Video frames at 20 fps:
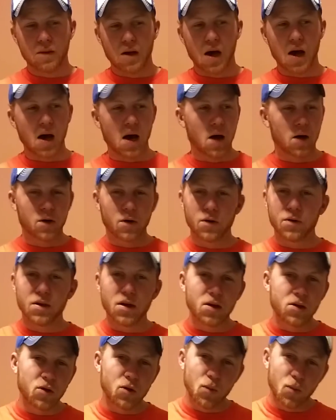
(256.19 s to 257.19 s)
hotter
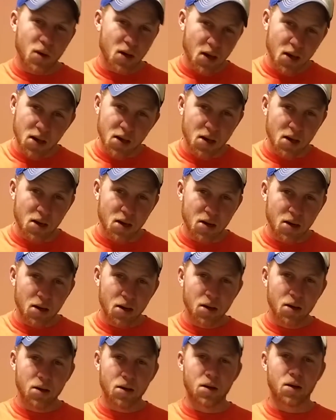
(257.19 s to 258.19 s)
than you need,
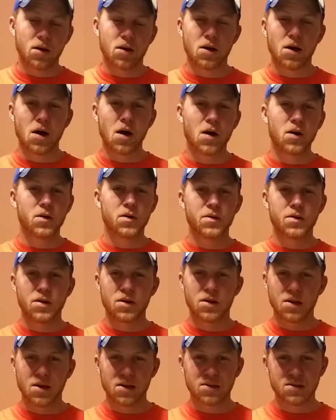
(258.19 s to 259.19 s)
hotter
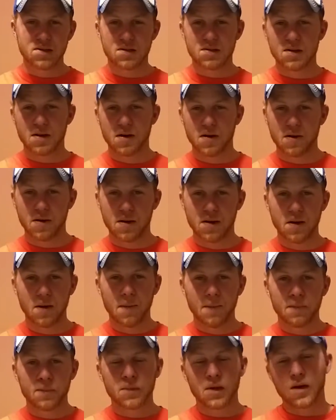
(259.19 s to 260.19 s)
than necessary.
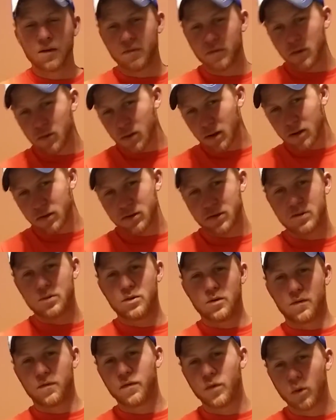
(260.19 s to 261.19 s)
If you can
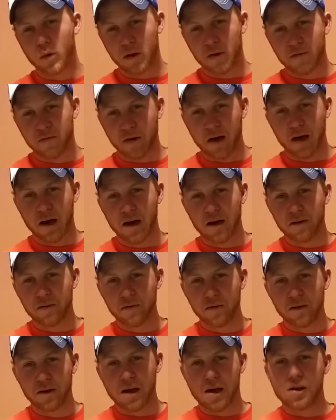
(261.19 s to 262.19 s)
shoot a 45
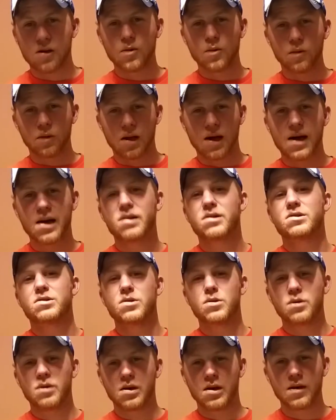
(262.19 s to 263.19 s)
and you like
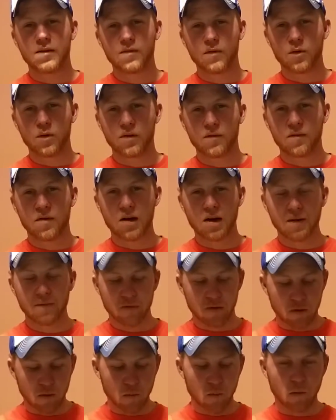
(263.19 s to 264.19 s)
shooting a 45,
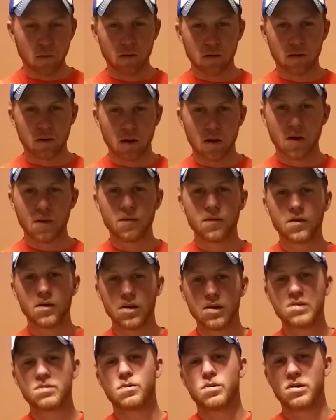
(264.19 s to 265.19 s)
you will love
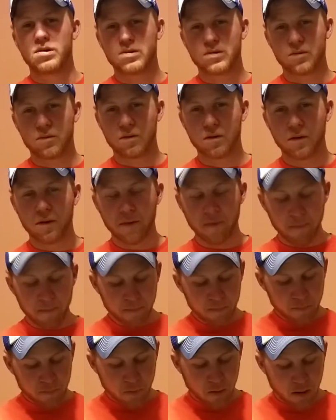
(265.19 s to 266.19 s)
this pistol.
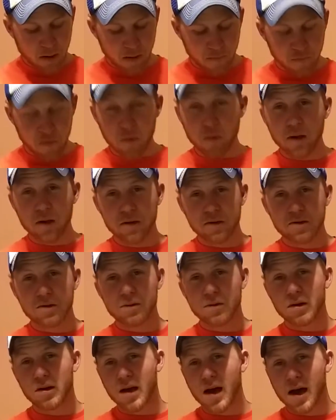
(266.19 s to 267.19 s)
If you can
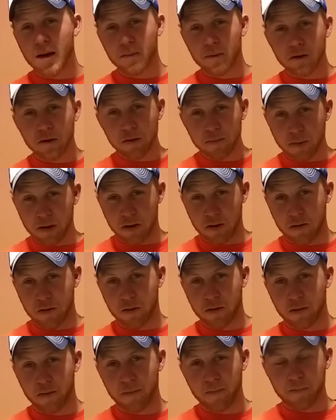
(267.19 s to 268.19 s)
shoot a 9mm,
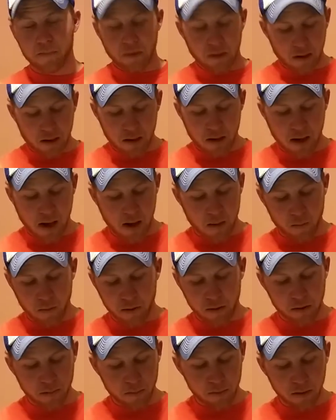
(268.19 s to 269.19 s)
I
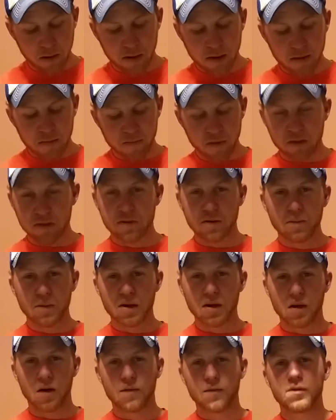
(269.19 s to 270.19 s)
really believe that you'll be
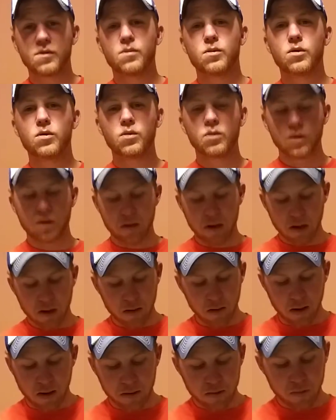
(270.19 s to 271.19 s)
comfortable with a
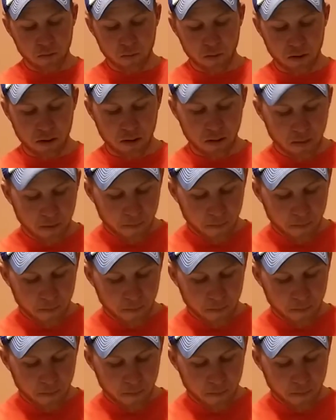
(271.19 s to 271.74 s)
Glock 20.